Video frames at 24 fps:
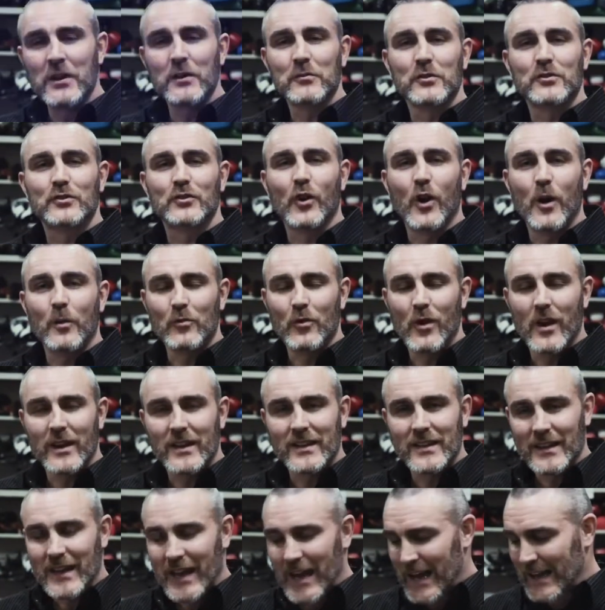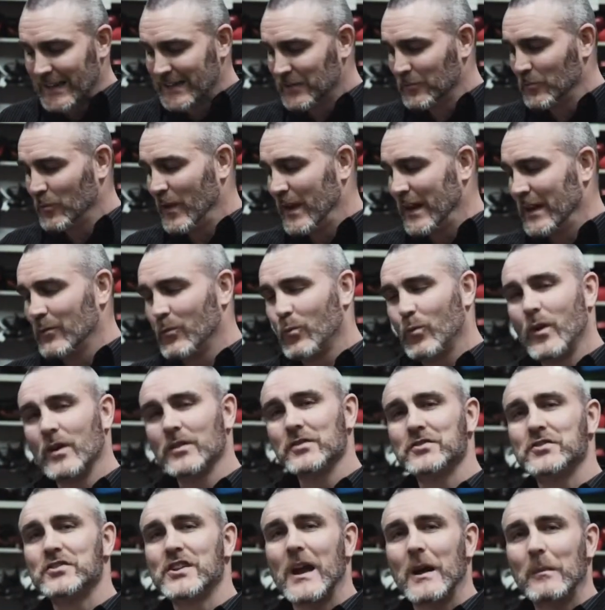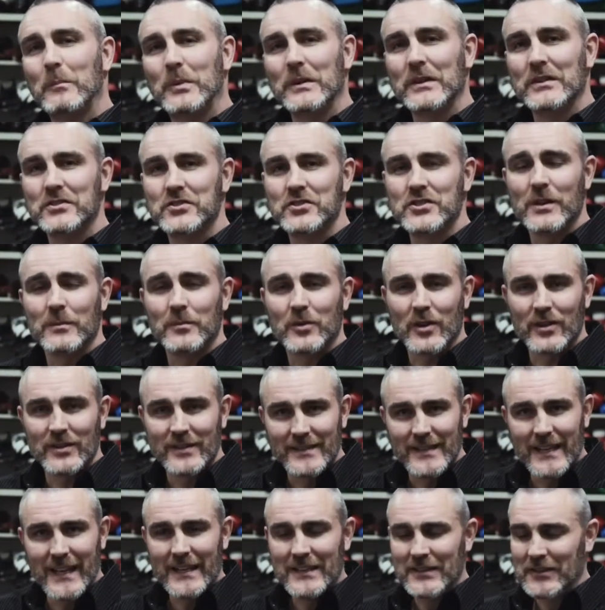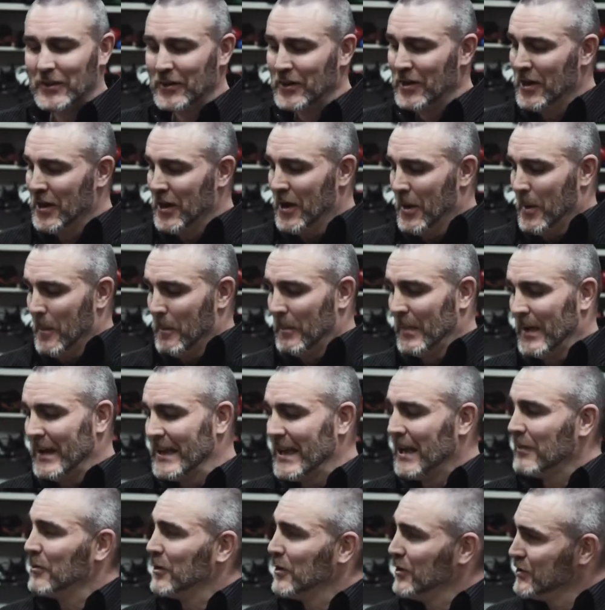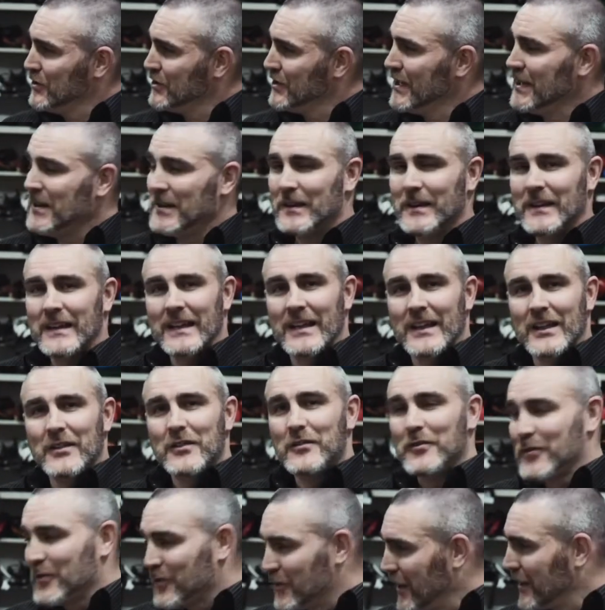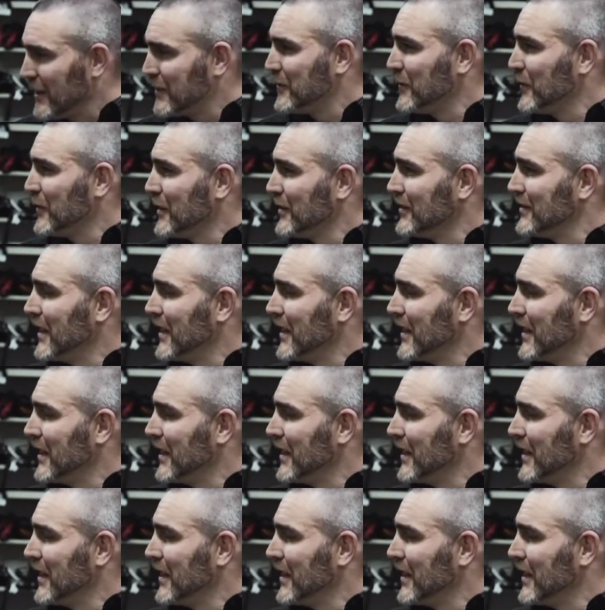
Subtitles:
here with top ranking atomweight one championship contender, Mei Yamaguchi. Thanks for your